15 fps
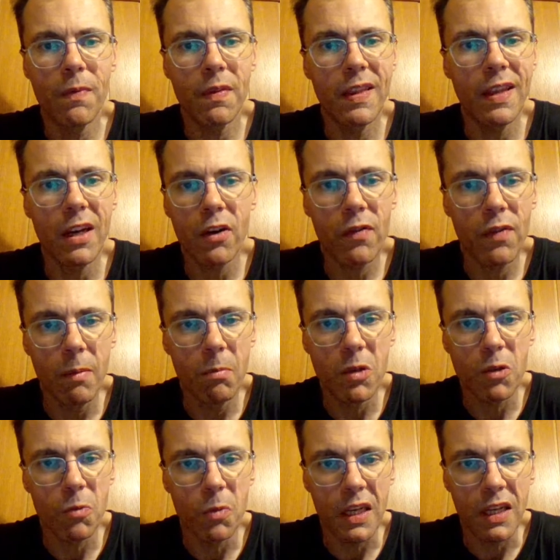None of them
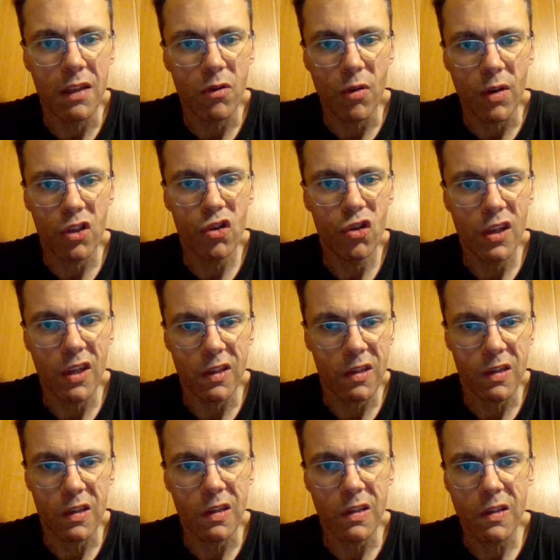is willing to actually
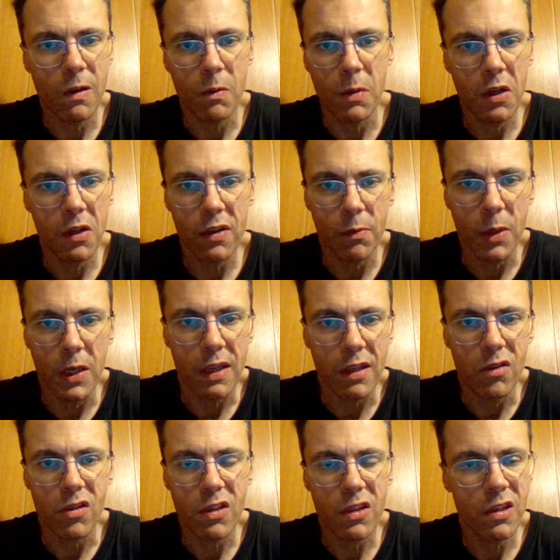assist. They were not willing
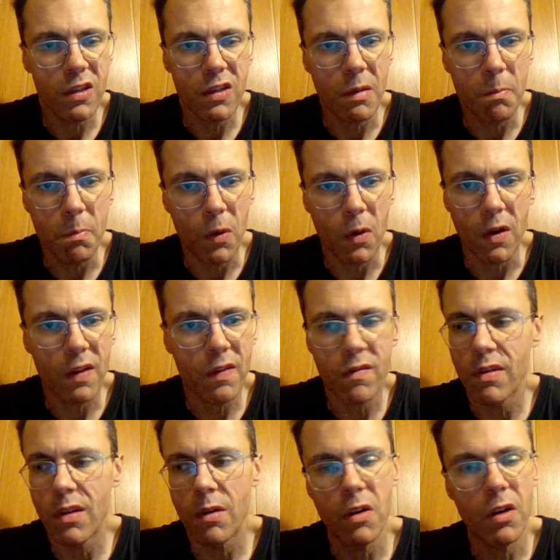to assist in Poland.
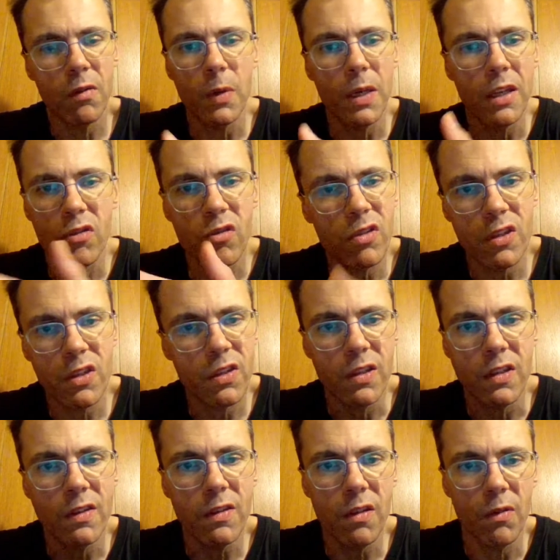They were not willing to assist
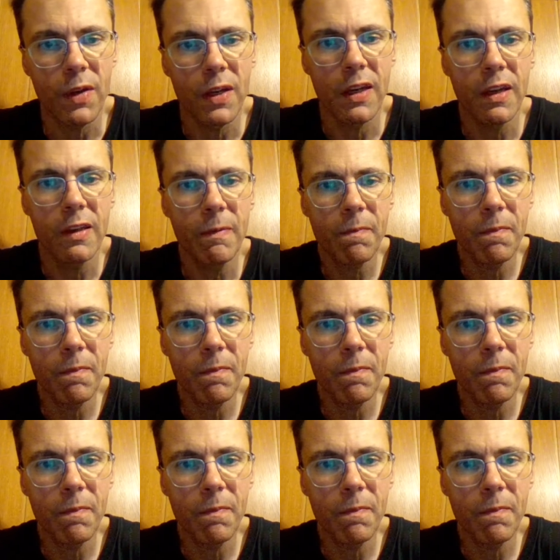in Slovenia.